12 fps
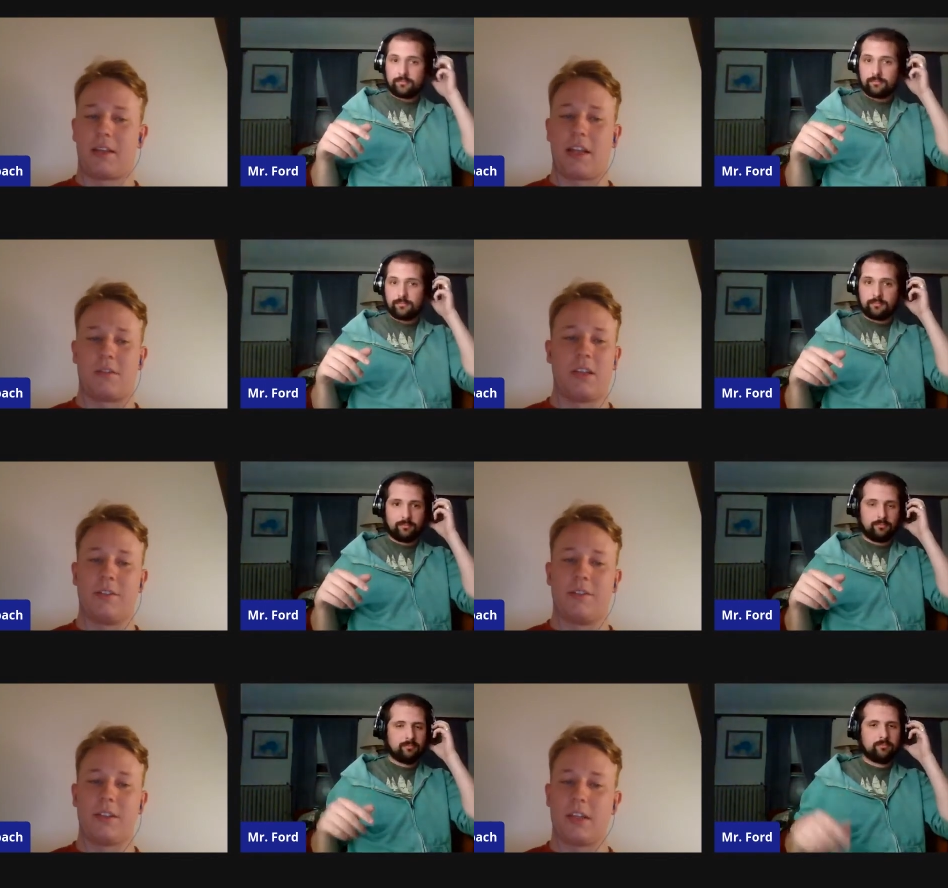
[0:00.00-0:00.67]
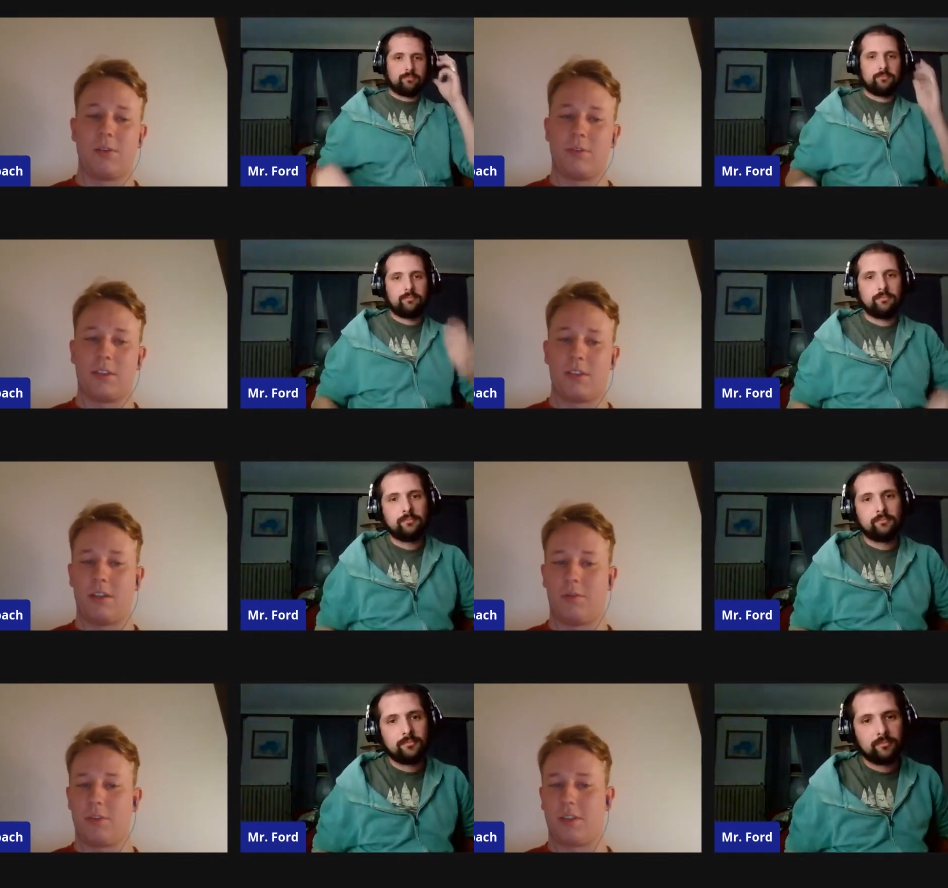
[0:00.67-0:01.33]
Speaker 1: But that's literally the
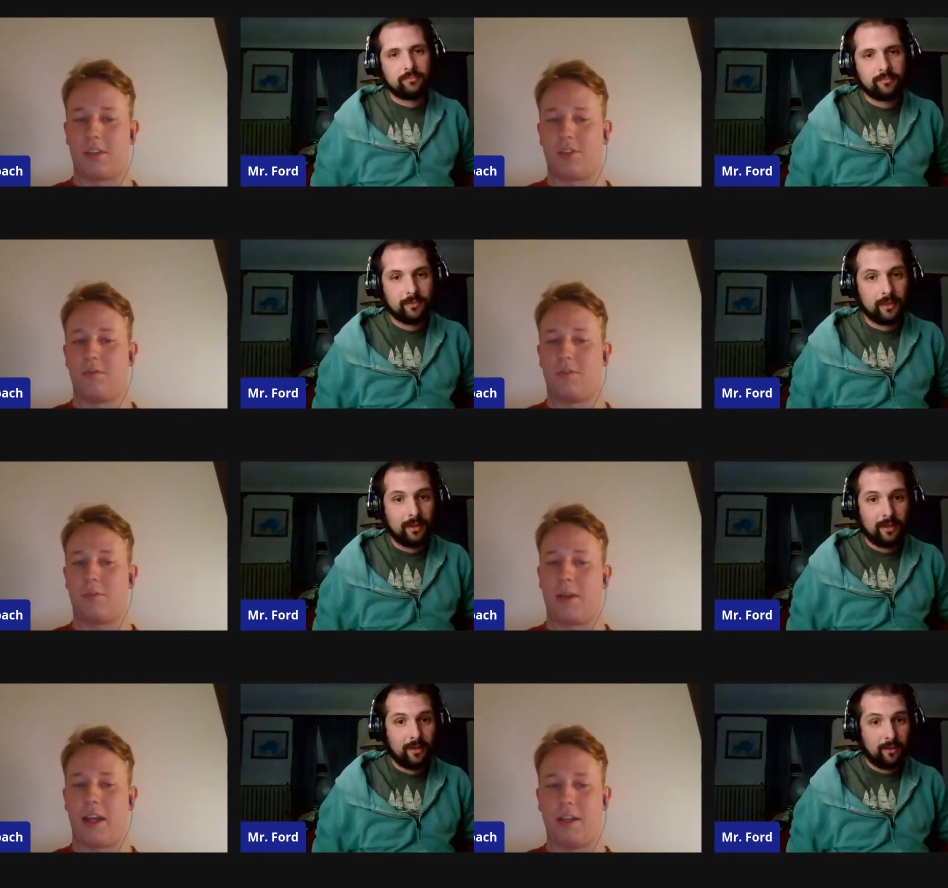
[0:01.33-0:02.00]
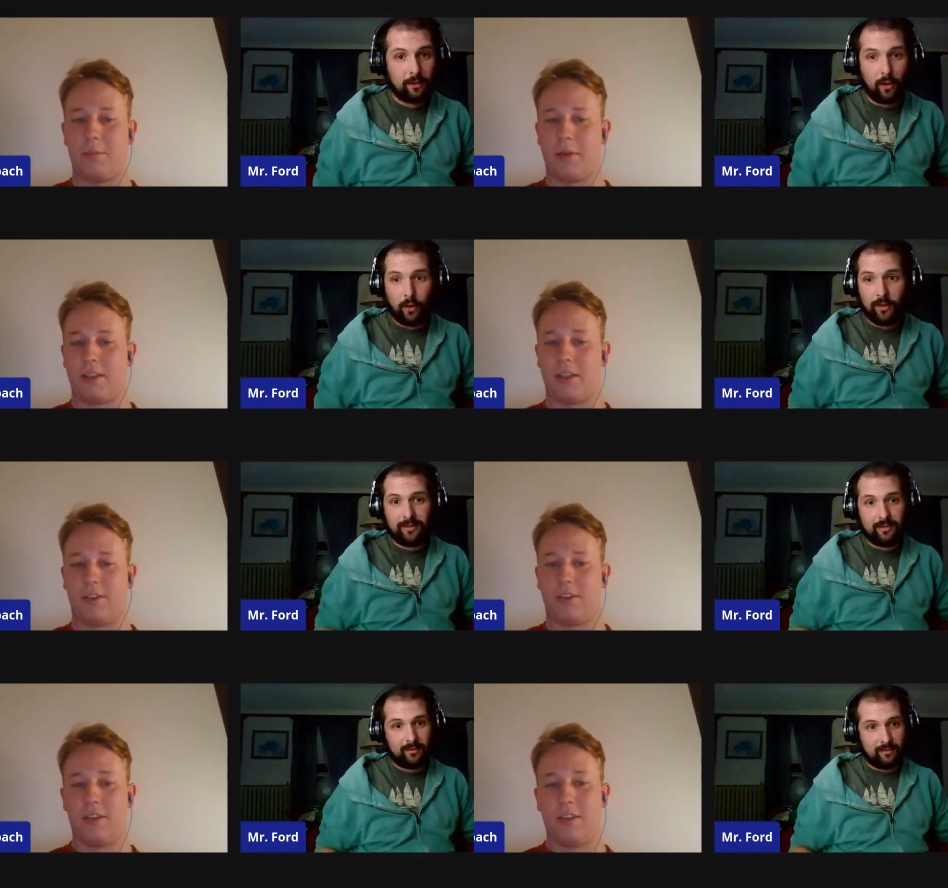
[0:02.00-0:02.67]
only sequence that there seems to be any okay. Oh.
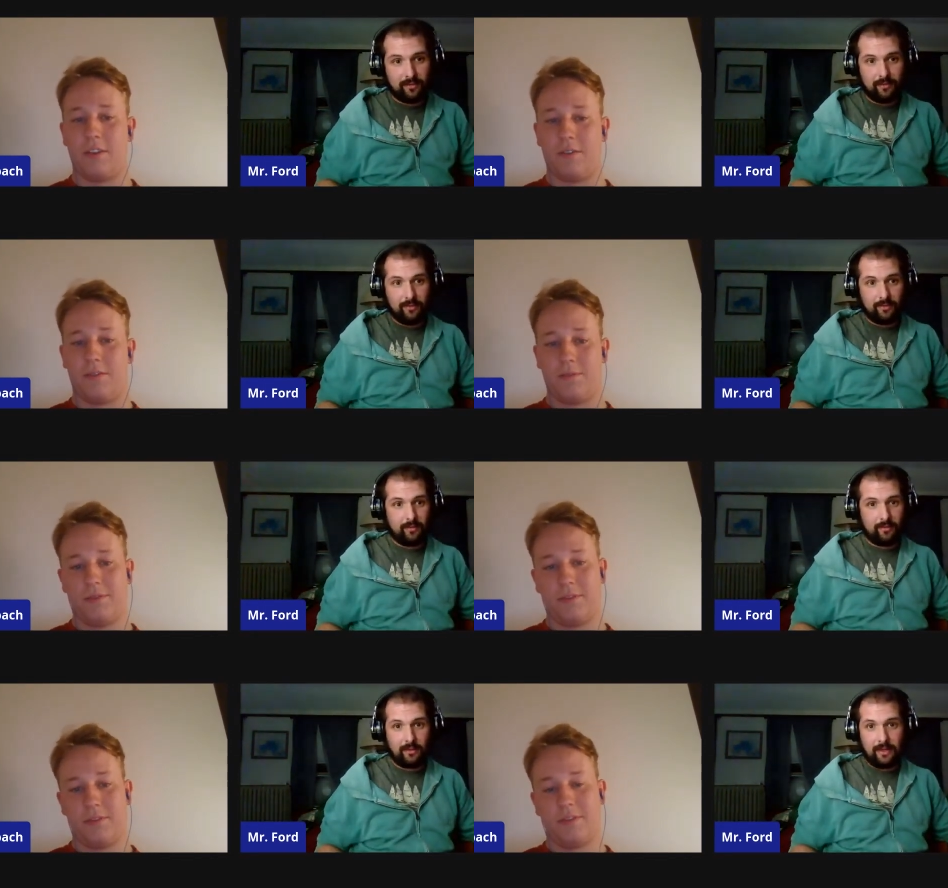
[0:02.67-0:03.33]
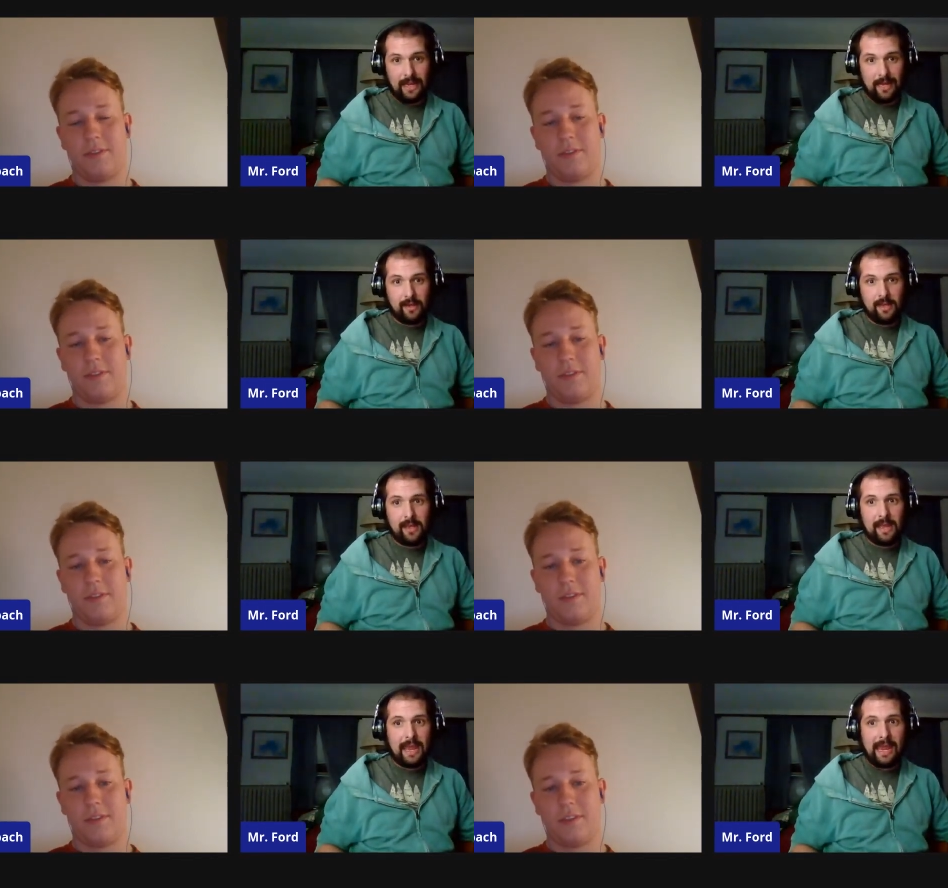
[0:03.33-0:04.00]
big deal.
Speaker 2: Yeah,
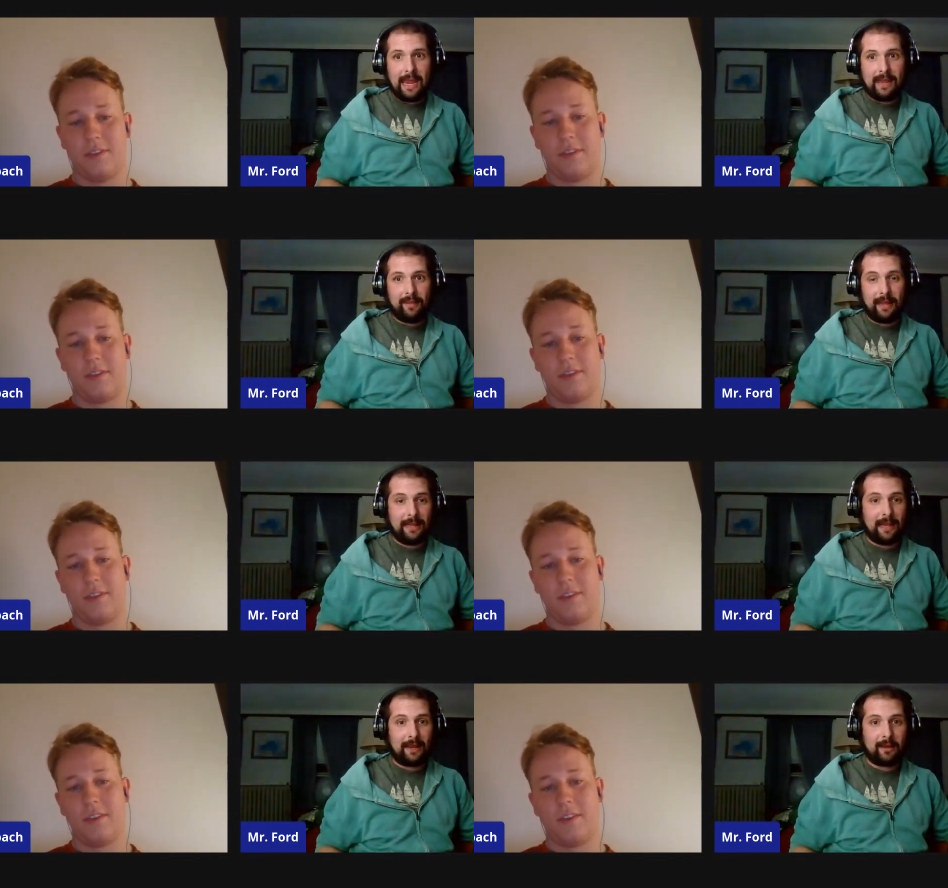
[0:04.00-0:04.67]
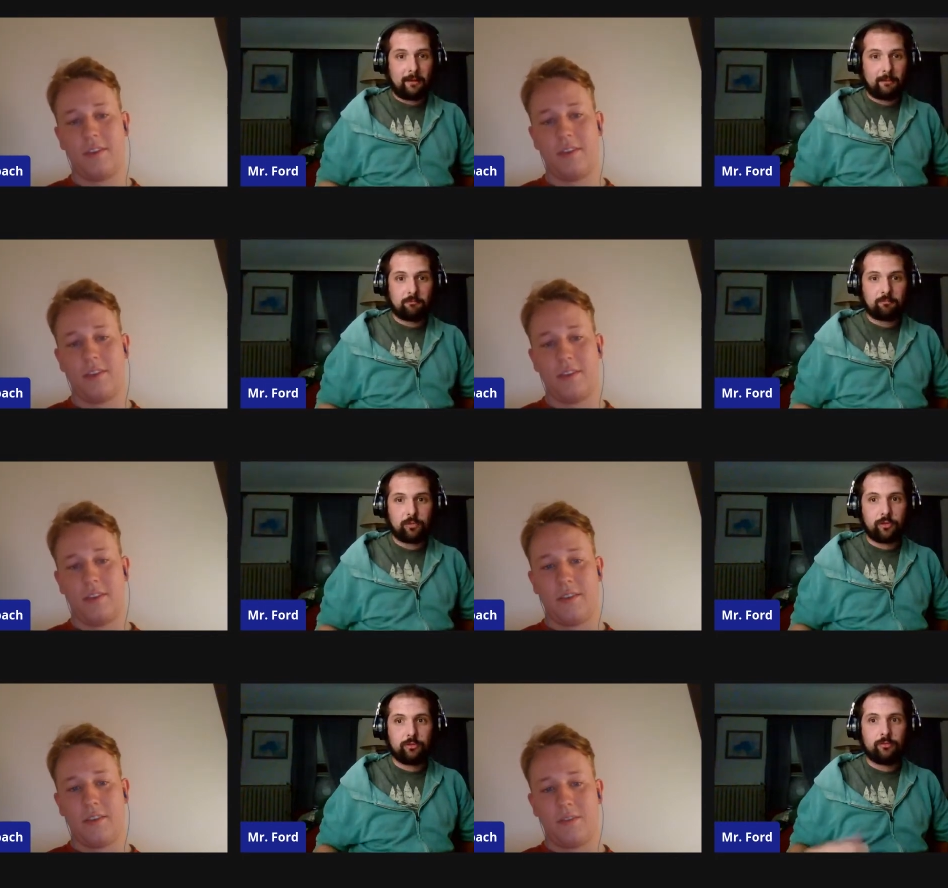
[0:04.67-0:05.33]
and they like
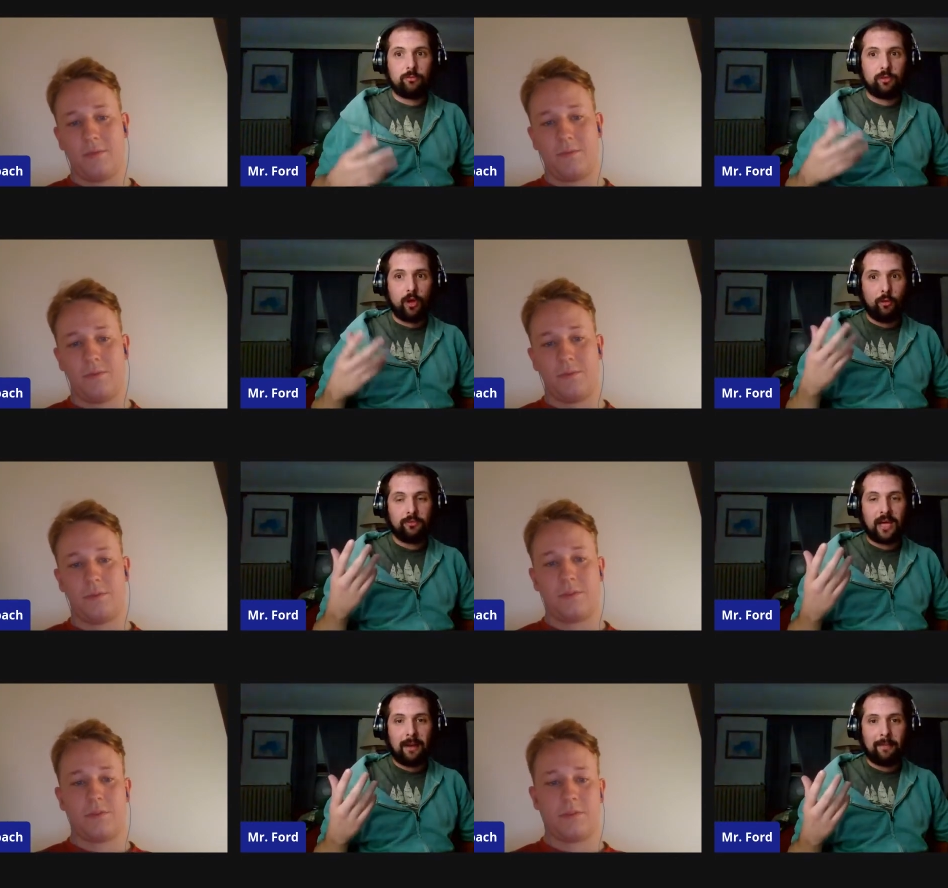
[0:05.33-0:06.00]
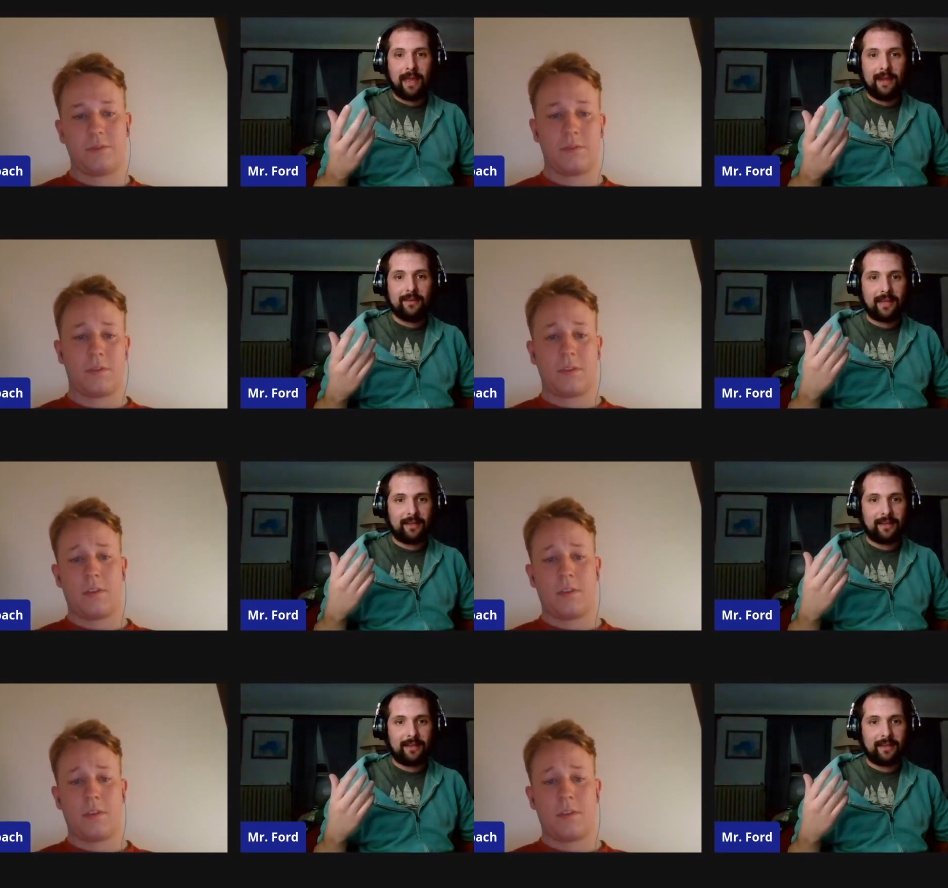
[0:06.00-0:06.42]
so Tom Hanks has to